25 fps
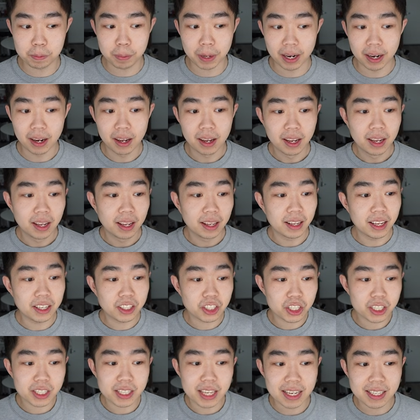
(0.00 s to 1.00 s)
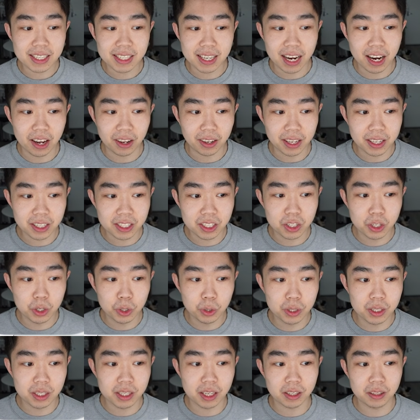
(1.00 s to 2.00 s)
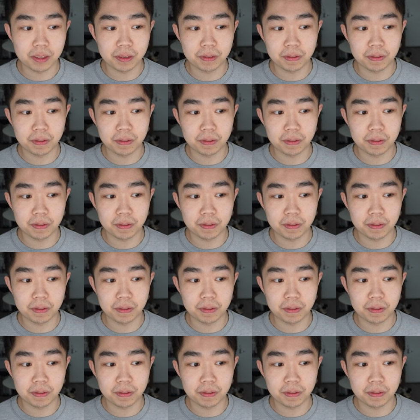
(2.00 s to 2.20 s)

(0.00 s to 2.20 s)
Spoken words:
but let's just test it out. Let's use this